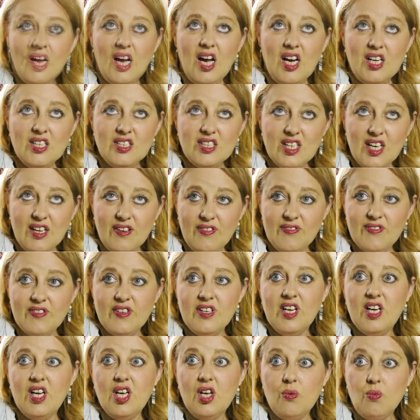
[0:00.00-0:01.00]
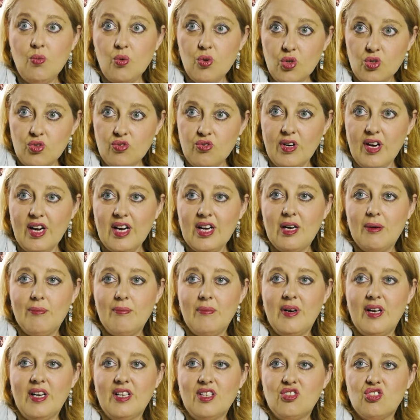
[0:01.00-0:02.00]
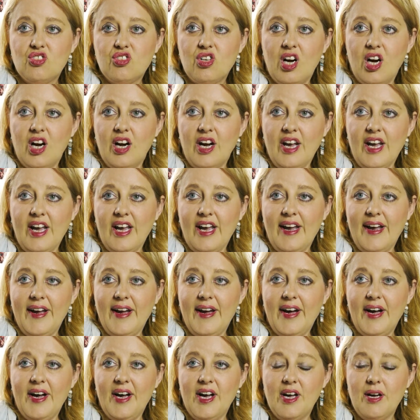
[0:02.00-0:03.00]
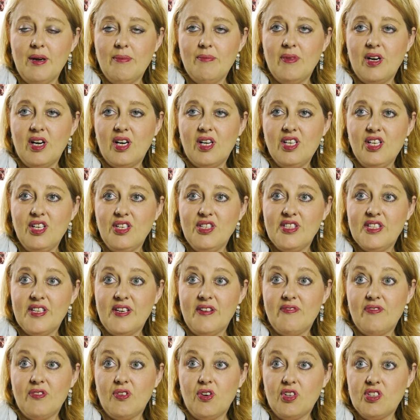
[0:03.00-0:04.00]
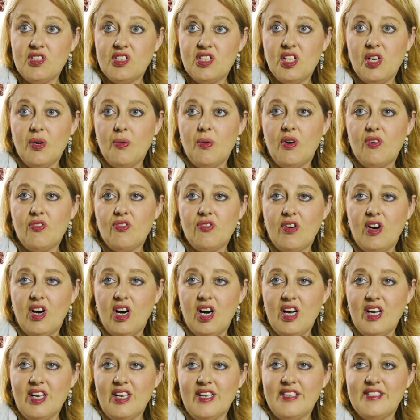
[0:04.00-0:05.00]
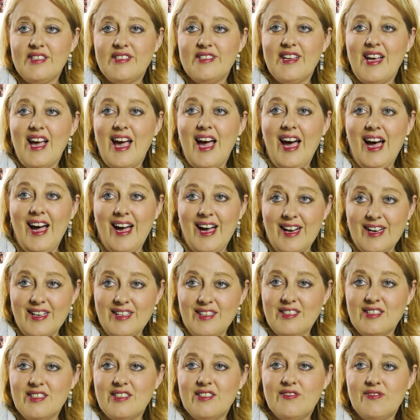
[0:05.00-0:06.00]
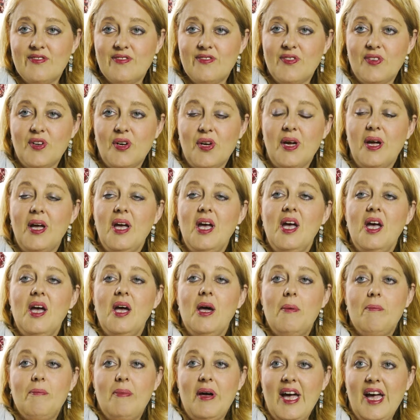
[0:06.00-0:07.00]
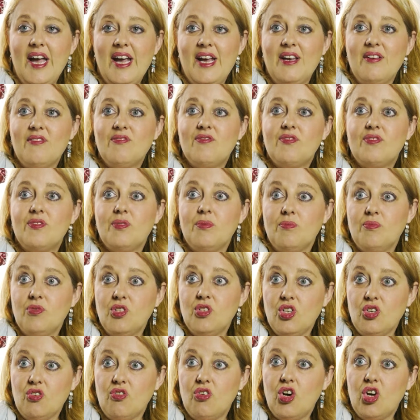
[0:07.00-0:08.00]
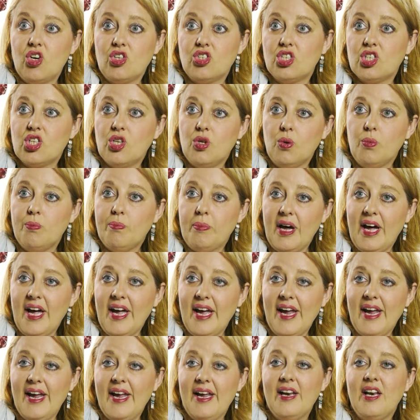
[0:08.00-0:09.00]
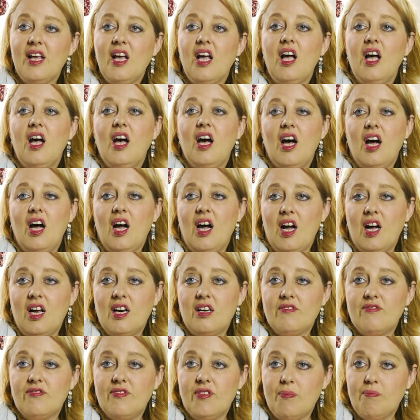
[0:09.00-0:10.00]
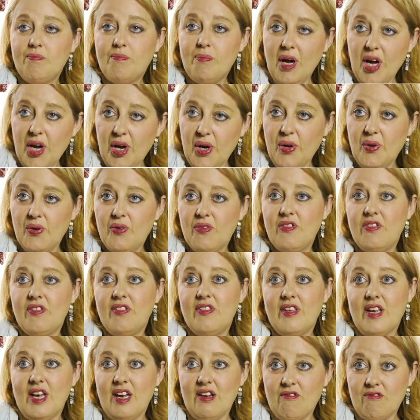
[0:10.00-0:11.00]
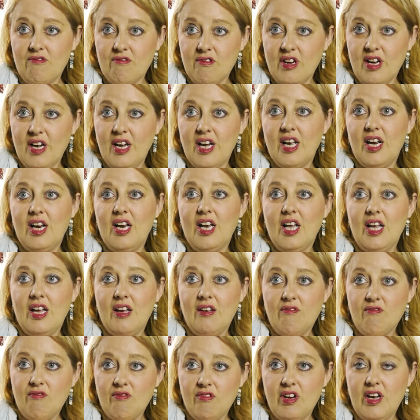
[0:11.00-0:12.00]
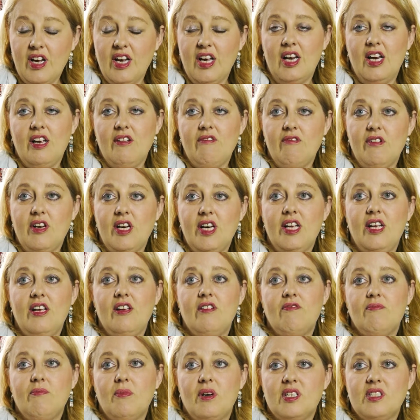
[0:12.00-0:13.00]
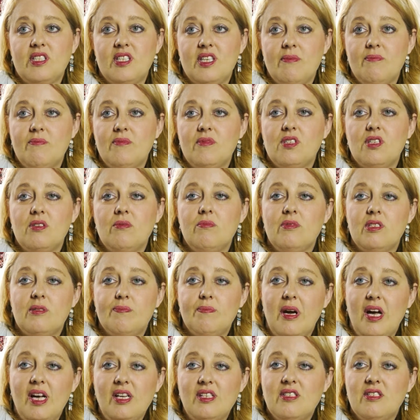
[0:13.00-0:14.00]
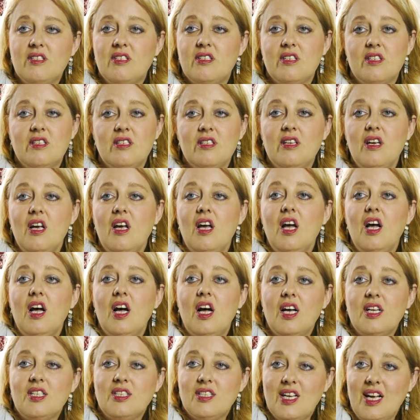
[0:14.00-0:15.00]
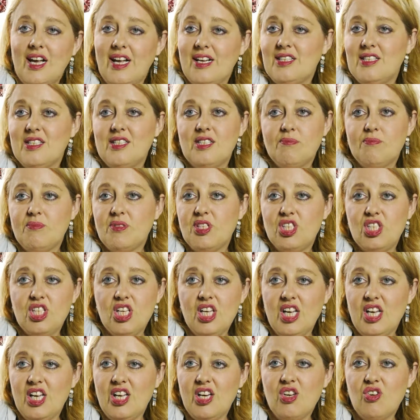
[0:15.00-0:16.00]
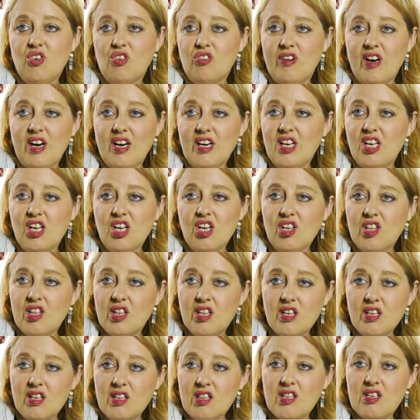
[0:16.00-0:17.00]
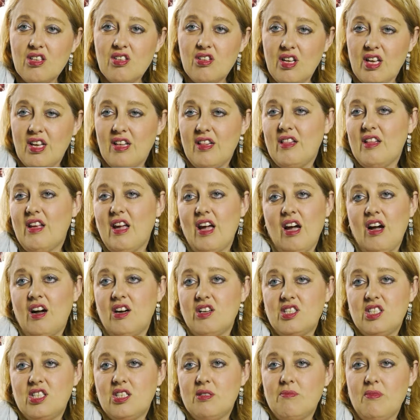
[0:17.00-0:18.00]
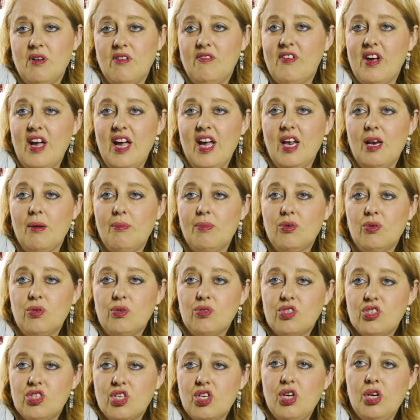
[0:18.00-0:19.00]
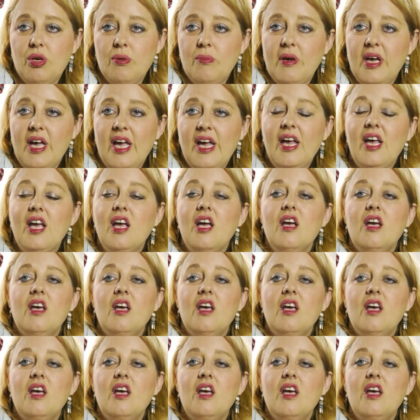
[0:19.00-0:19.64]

I definitely would recommend try it. I use it for osteoarthritis and for pain from neurological pain, and for both, it really, really relieved my symptoms better than a TENS machine or any other item available to me.